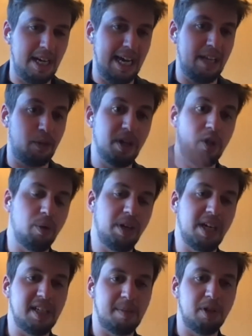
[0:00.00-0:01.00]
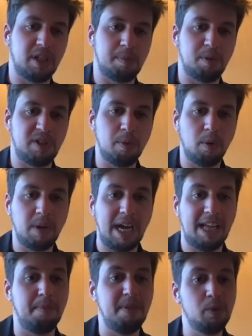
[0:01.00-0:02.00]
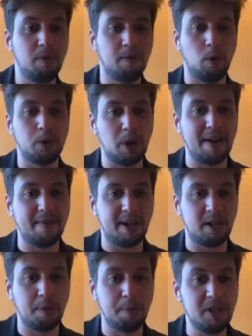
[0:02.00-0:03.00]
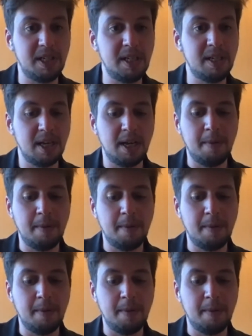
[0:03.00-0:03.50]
and trying to engage as much as possible. At Maze, we also have our community.